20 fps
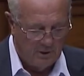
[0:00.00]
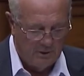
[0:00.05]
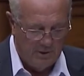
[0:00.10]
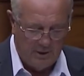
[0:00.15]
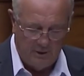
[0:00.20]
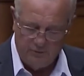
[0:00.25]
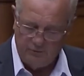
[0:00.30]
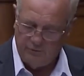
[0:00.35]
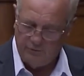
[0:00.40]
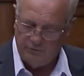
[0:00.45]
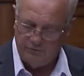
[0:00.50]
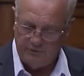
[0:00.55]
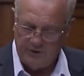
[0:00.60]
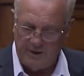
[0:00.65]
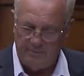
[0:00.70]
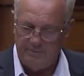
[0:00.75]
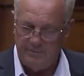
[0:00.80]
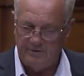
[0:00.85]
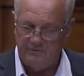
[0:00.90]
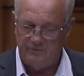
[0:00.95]
These are
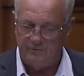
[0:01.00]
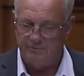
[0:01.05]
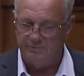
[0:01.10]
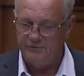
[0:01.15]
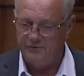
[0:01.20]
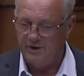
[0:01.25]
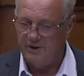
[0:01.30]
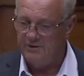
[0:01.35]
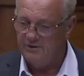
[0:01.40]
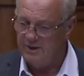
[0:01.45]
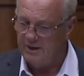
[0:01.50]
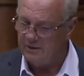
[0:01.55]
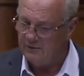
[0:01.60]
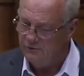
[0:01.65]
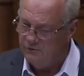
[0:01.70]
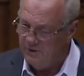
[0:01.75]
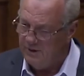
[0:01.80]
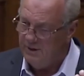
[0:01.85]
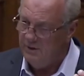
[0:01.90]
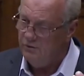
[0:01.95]
statements from sick
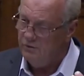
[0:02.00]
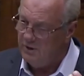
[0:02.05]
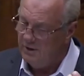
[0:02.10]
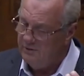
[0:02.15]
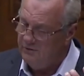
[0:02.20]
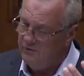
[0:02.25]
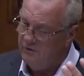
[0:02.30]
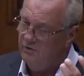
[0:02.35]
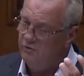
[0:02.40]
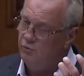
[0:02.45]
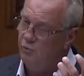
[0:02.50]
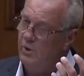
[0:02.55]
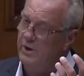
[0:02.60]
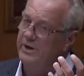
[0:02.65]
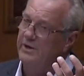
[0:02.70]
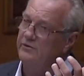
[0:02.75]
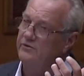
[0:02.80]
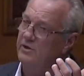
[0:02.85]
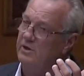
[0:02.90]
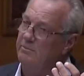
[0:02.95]
kids. See, this is
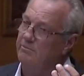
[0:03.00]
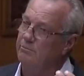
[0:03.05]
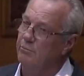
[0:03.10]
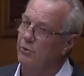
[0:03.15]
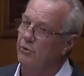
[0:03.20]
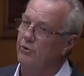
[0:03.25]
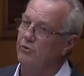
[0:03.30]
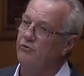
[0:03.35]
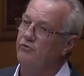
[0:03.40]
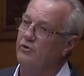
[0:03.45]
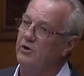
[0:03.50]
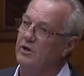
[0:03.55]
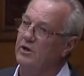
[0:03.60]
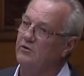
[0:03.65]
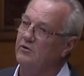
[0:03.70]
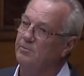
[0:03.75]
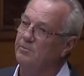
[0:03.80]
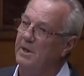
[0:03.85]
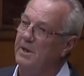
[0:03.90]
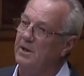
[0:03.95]
what is
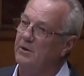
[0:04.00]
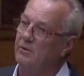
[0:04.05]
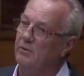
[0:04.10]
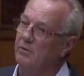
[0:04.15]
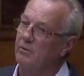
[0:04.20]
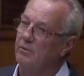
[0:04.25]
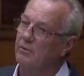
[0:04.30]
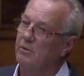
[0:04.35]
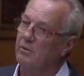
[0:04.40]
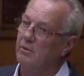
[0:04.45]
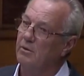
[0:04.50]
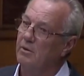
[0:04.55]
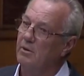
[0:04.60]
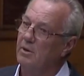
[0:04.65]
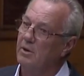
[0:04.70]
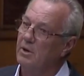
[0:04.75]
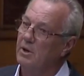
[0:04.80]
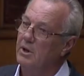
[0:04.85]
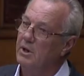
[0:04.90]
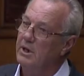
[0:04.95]
emerging, Speaker,
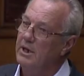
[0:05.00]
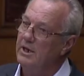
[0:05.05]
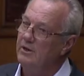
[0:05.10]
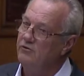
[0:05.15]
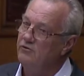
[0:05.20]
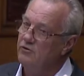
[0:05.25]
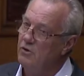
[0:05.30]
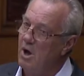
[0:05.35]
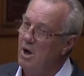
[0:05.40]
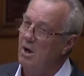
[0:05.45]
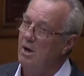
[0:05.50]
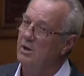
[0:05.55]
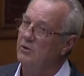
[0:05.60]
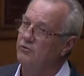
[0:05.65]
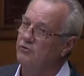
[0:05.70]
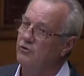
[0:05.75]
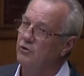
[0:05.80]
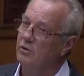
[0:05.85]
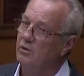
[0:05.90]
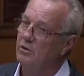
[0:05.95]
is
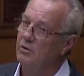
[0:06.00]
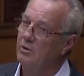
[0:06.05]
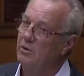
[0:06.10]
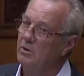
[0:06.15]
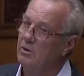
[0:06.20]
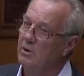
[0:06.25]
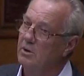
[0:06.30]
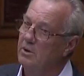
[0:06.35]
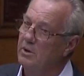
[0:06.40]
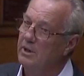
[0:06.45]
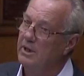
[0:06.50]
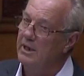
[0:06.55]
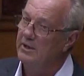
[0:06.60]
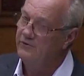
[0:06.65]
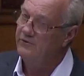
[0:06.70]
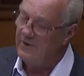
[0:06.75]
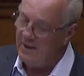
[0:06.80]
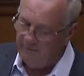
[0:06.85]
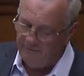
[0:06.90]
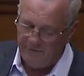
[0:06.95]
knowledge,
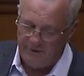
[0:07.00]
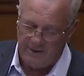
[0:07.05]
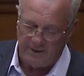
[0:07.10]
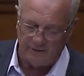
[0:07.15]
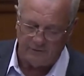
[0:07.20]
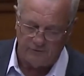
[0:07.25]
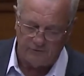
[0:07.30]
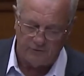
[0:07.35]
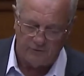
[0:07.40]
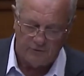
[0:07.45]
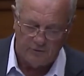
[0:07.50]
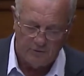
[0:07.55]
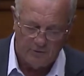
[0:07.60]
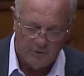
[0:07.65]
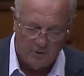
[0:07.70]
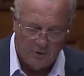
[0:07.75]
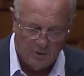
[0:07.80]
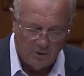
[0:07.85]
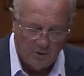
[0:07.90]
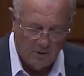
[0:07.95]
is evidence.
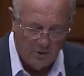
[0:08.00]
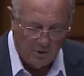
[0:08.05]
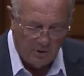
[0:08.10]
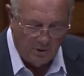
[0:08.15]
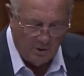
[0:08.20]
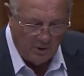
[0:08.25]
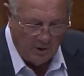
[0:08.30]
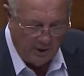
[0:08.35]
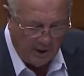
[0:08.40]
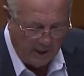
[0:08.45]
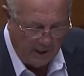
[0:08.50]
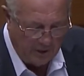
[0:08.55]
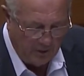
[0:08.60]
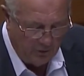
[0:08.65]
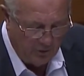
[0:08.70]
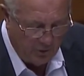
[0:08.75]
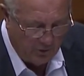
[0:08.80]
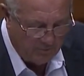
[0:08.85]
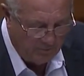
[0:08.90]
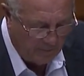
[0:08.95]

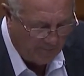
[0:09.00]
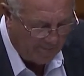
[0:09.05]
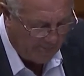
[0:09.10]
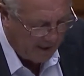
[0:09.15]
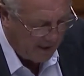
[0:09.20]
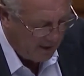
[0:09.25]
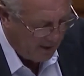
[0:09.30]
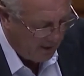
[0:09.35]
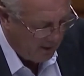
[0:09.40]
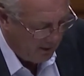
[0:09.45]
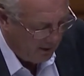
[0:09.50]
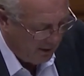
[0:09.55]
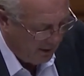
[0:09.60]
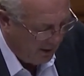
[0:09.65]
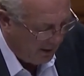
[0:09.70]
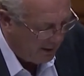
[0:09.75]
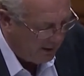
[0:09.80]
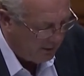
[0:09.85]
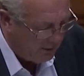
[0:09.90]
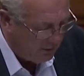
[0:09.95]
And,
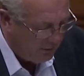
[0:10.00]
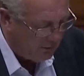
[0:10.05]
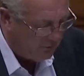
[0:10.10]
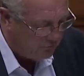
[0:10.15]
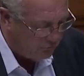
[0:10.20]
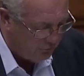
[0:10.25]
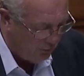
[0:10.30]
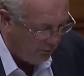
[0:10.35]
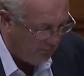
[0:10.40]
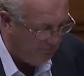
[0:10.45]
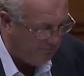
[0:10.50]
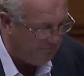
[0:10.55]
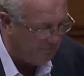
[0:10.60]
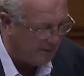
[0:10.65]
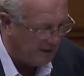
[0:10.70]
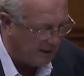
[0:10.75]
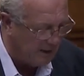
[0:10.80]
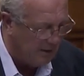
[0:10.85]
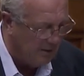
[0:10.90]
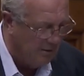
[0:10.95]
and it disturbs
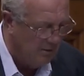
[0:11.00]
me